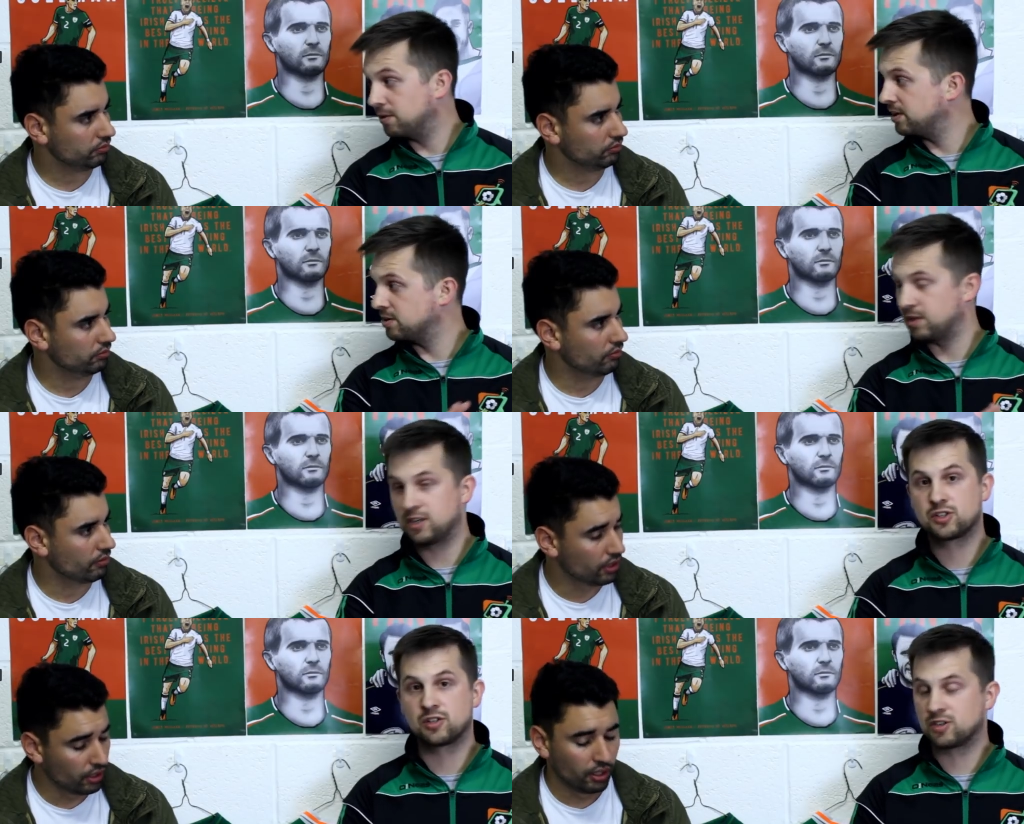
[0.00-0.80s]
Speaker 1: really
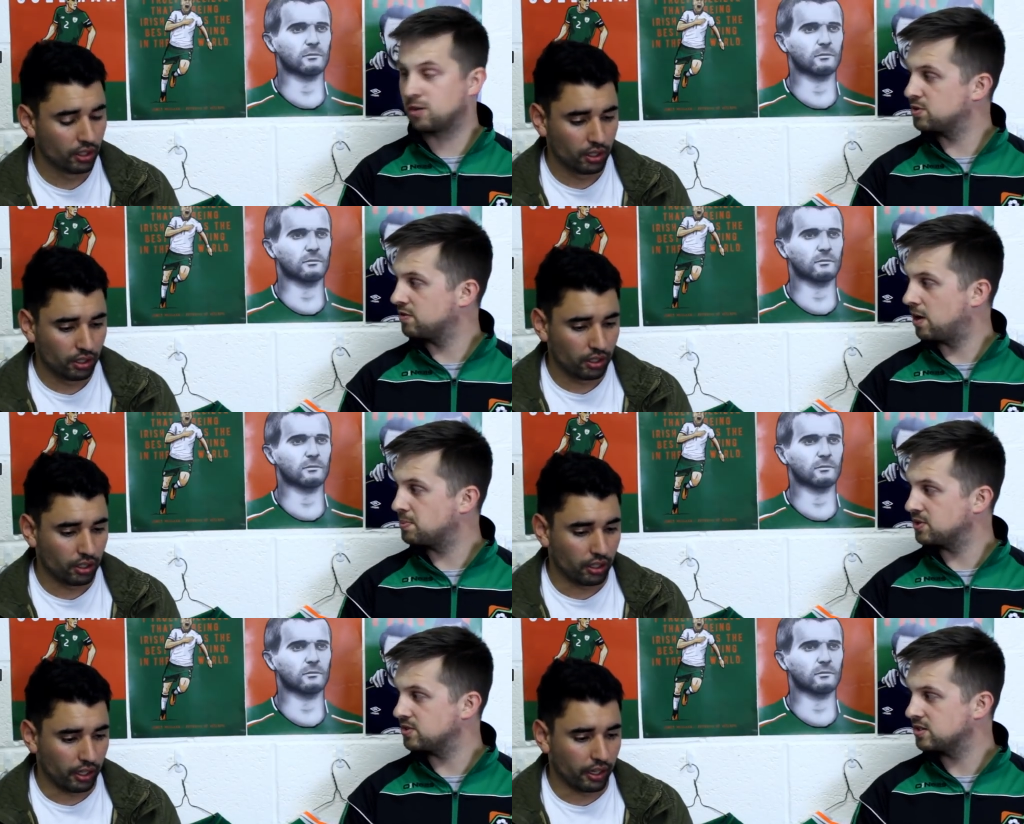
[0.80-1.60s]
diminished in terms of
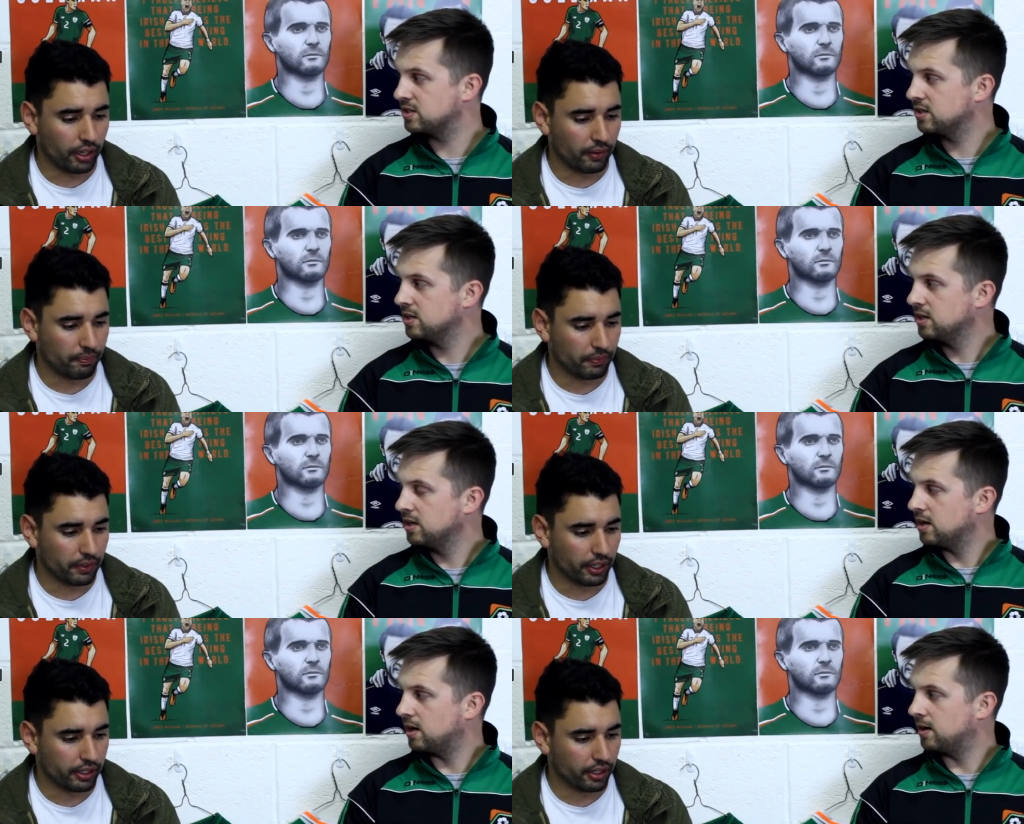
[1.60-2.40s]
options. Yeah,
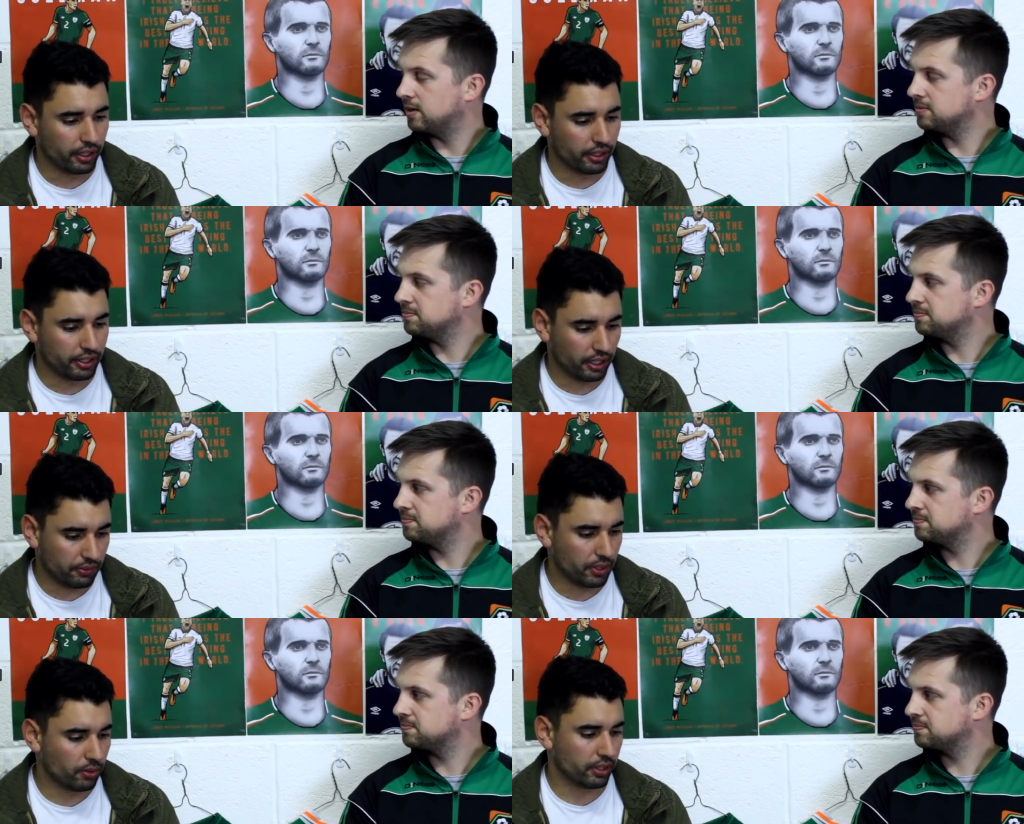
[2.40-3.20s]
Speaker 2: I, I, think if
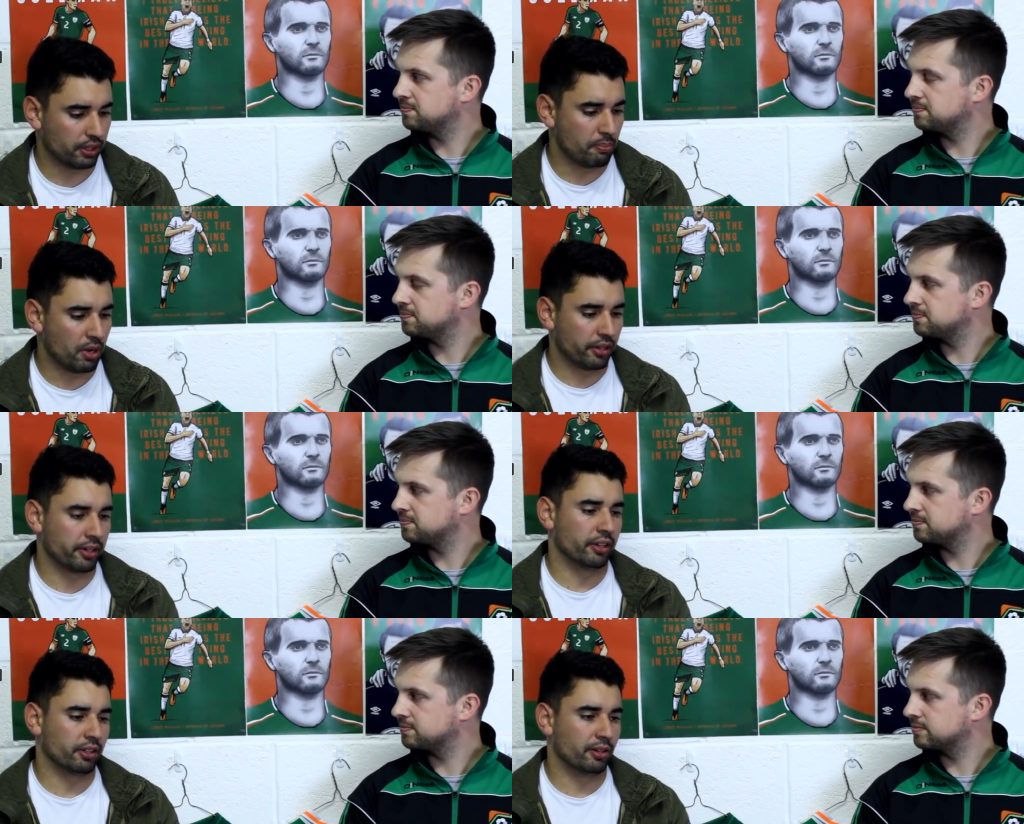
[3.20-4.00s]
you look at the
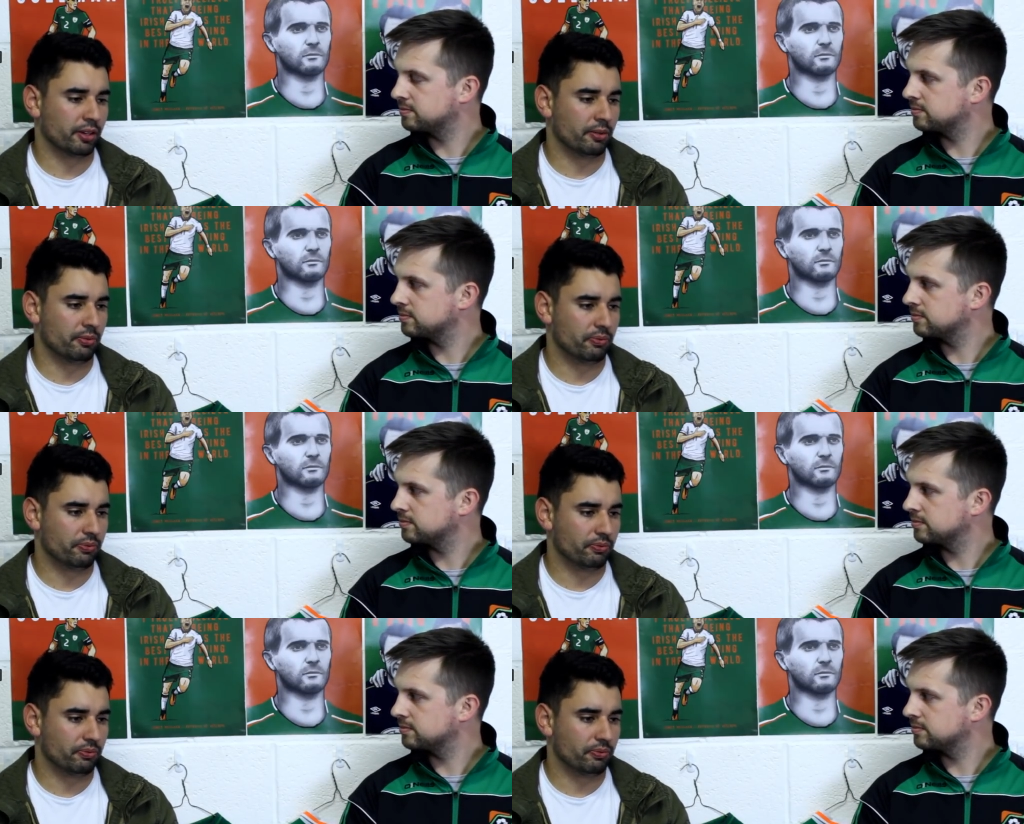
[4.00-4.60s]
modern kind of